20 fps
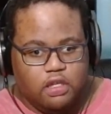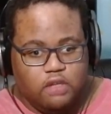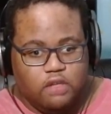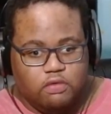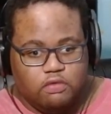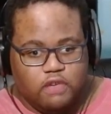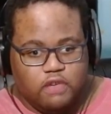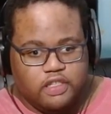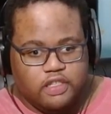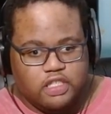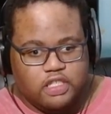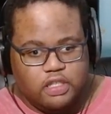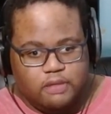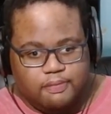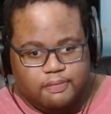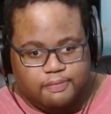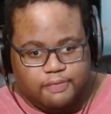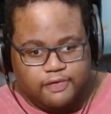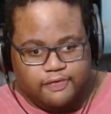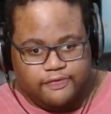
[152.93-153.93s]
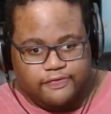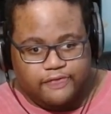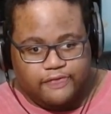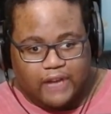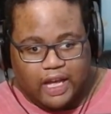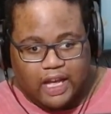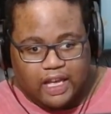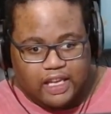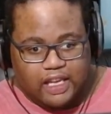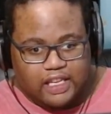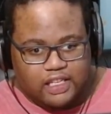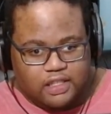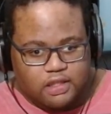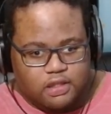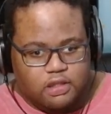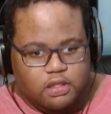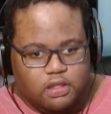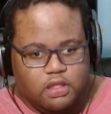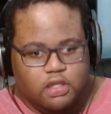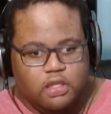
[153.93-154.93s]
It runs it
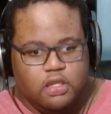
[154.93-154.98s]
fine,